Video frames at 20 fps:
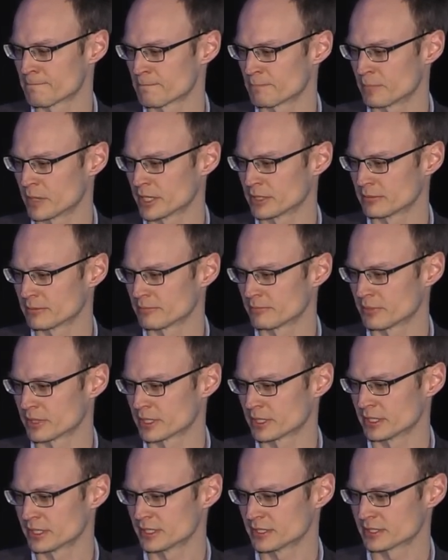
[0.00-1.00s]
but
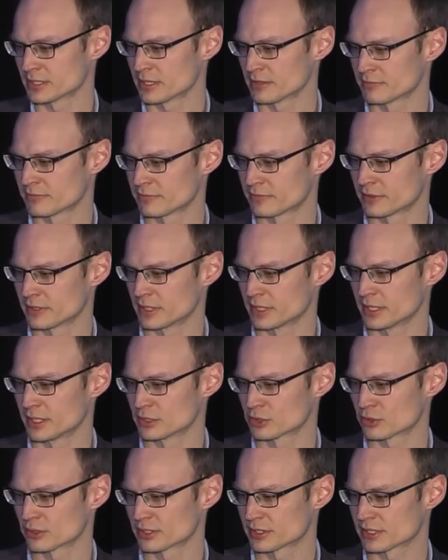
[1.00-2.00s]
it is of
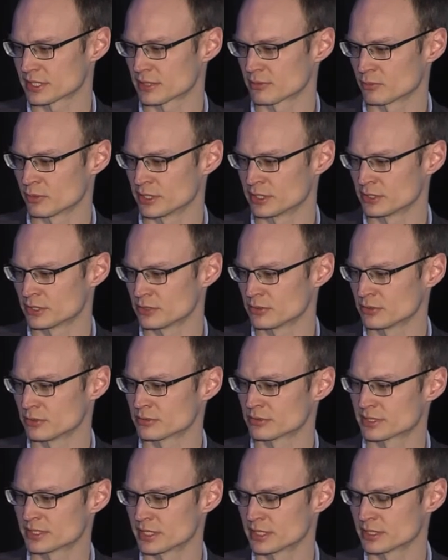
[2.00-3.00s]
interest that we do
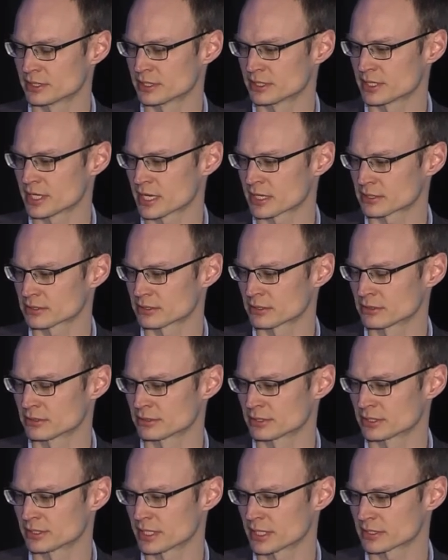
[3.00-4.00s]
see detect
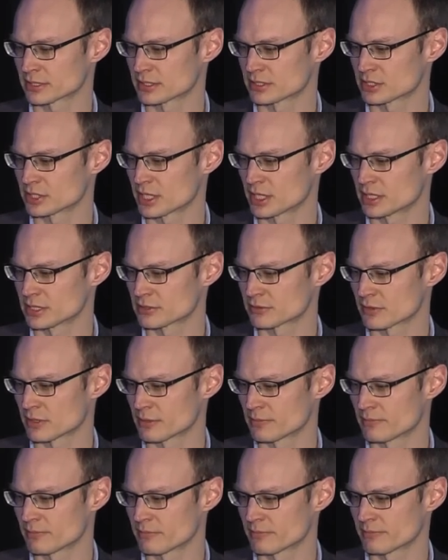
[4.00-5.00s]
a change
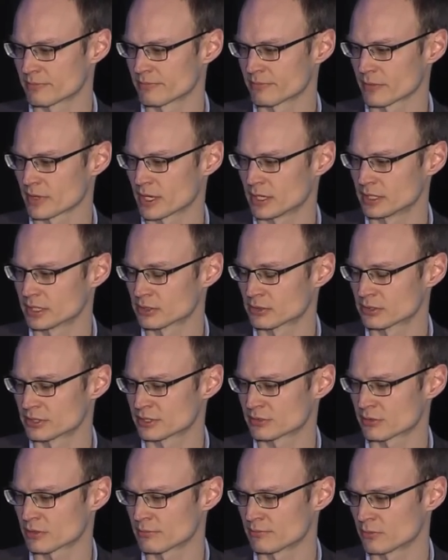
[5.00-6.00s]
from an increase
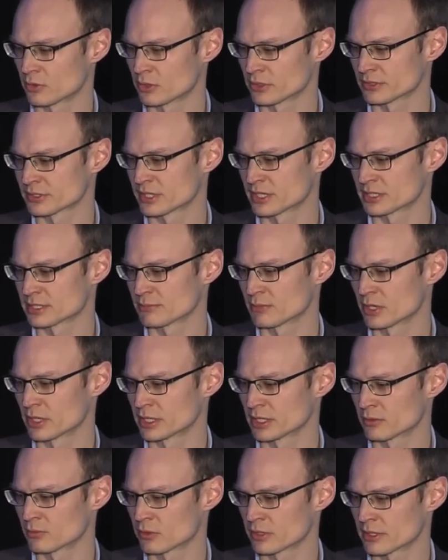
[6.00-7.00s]
from oil sands
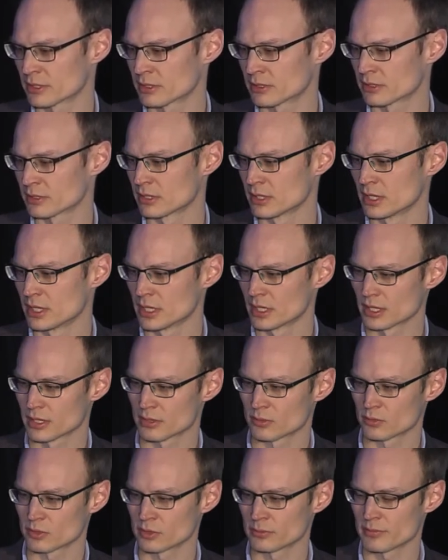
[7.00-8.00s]
mining. And one of
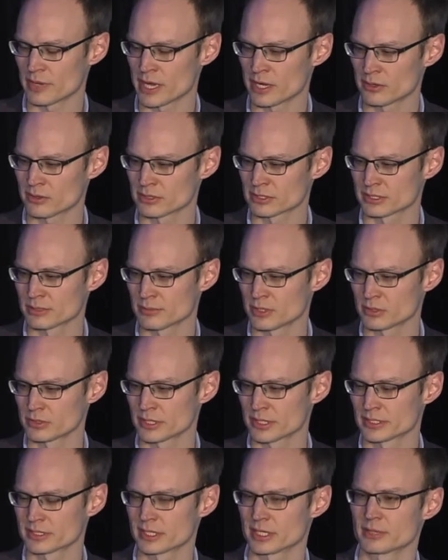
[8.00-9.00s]
the real powers about
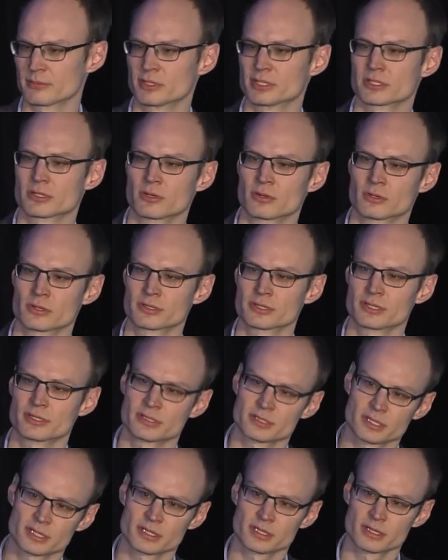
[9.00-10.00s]
lake sediments cores
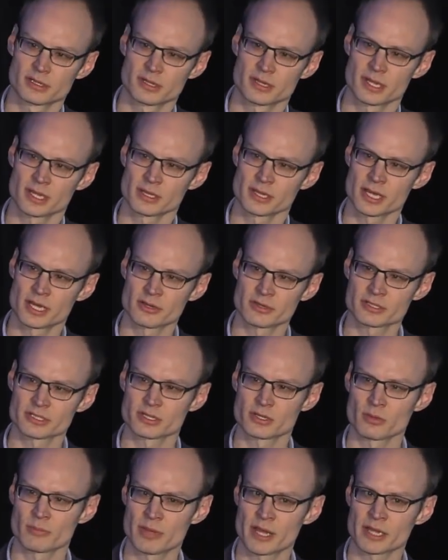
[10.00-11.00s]
is that they allow us to
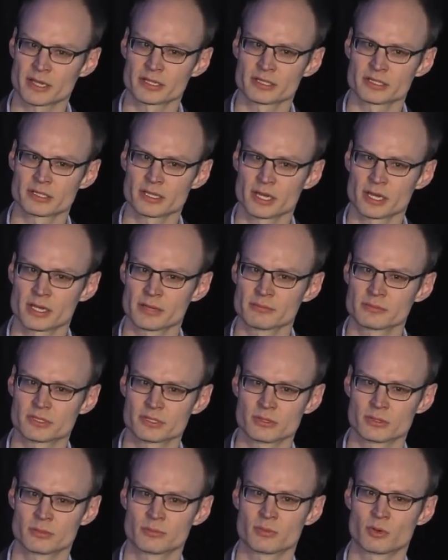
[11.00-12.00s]
go back in time
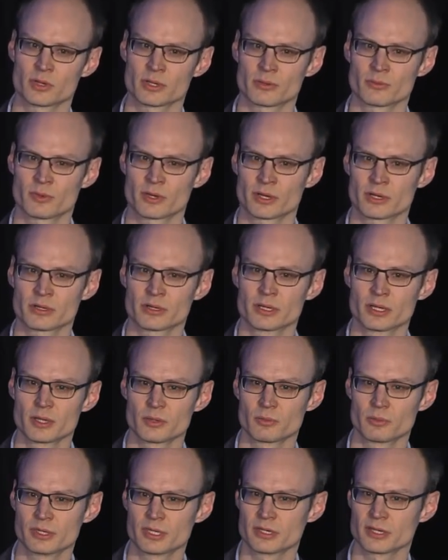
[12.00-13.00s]
to a point where
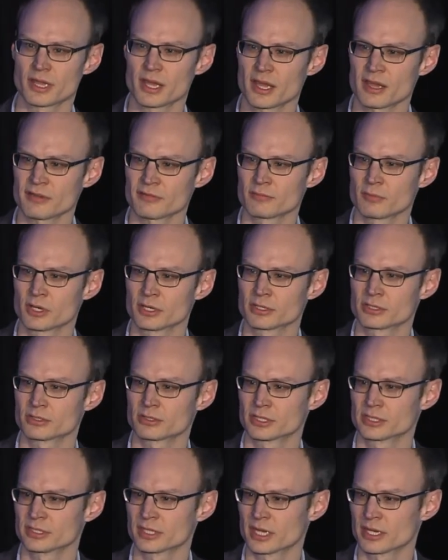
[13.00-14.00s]
we didn't have
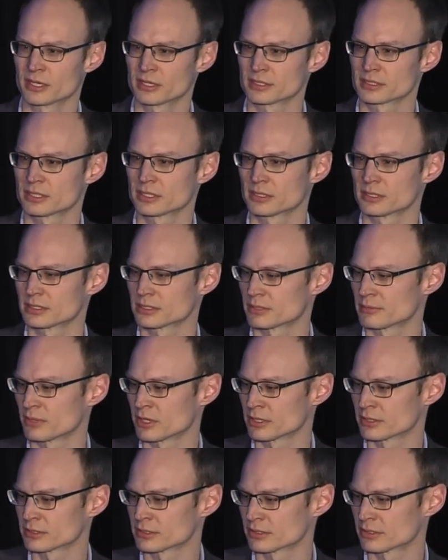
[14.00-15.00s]
monitoring data to
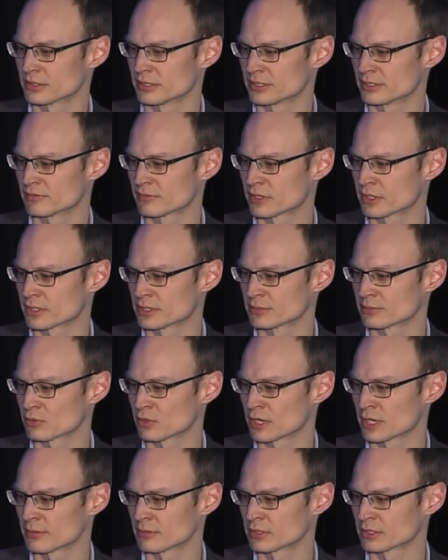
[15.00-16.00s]
monitor these various
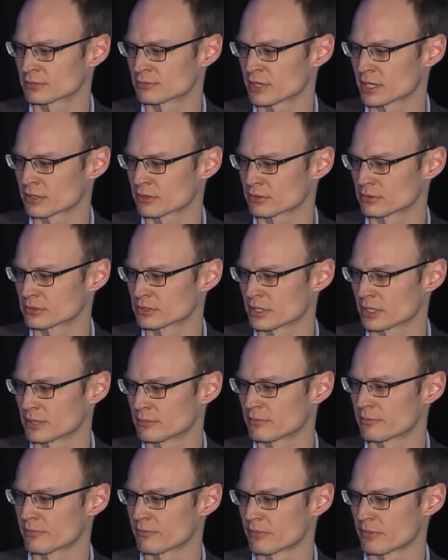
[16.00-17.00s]
parameters back through time.
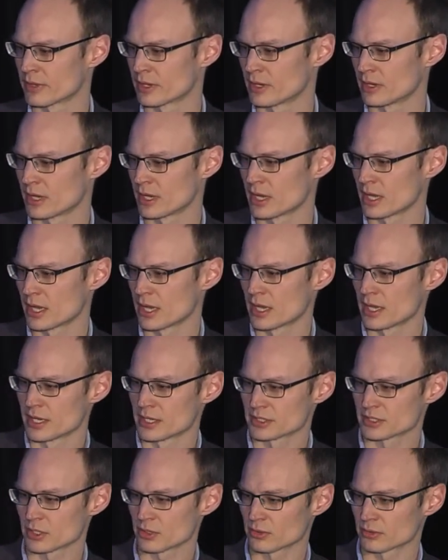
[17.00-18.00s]

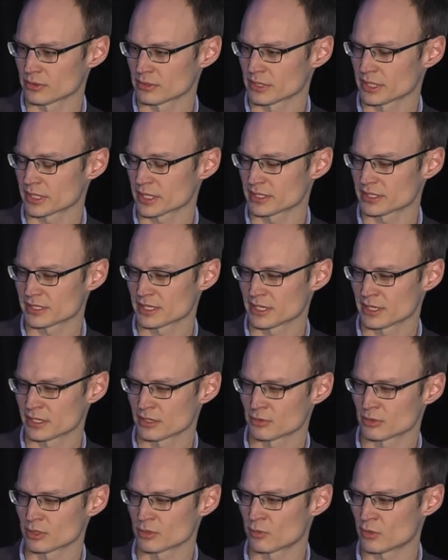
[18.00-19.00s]
So, like I said, I
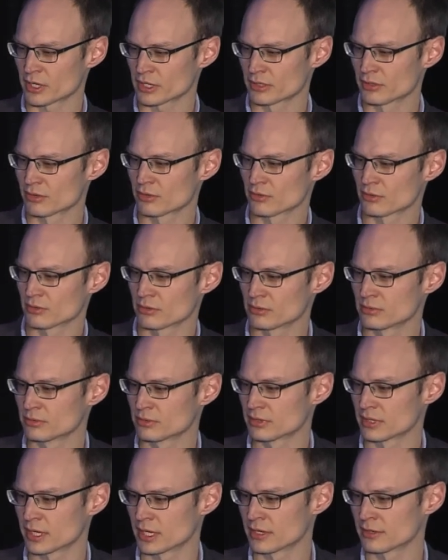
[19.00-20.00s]
don't want to walk you through
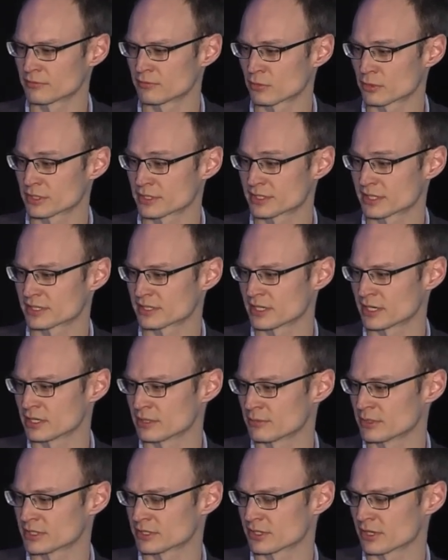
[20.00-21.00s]
46
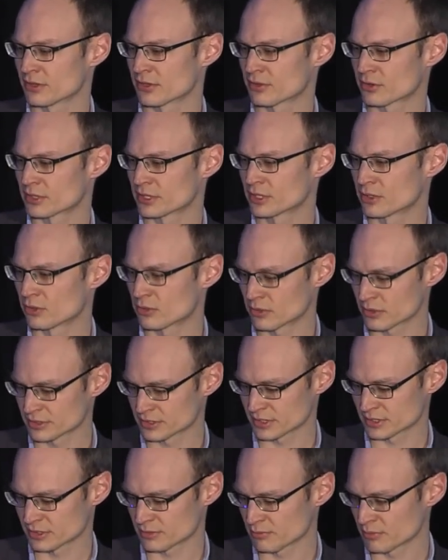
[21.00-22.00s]
elements on 30 cores,
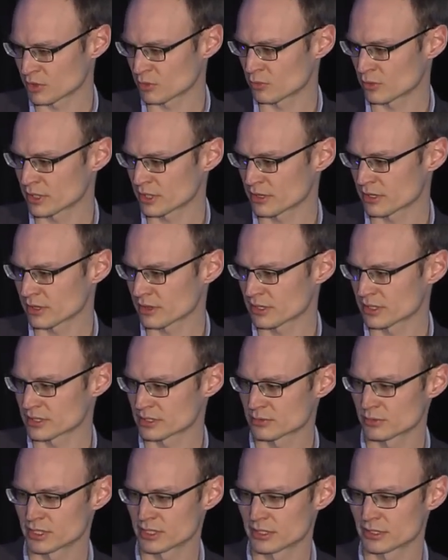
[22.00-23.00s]
but one of the things
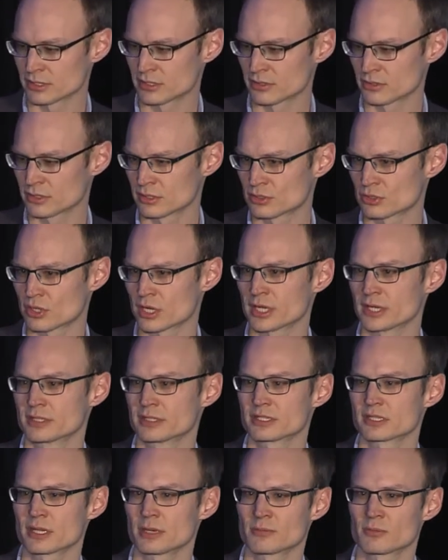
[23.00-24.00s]
we can do to try and
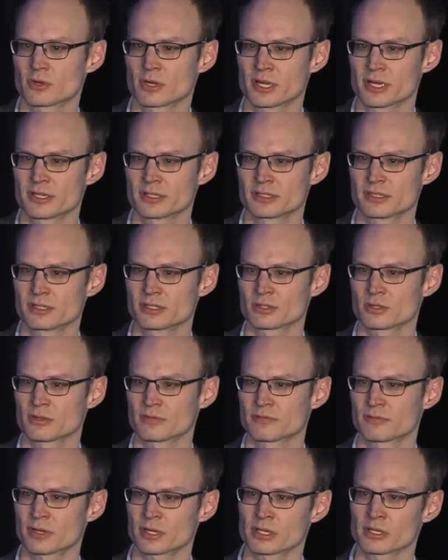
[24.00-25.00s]
summarize these sort
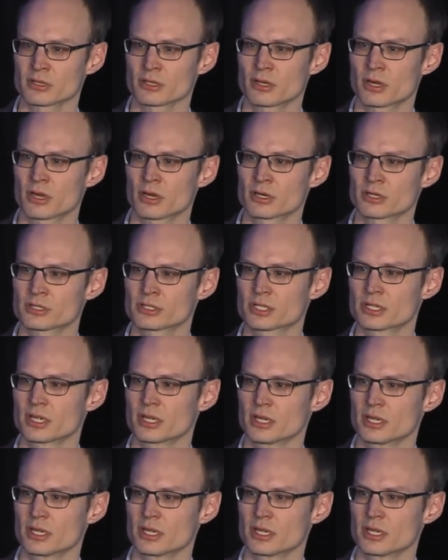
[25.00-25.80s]
of very large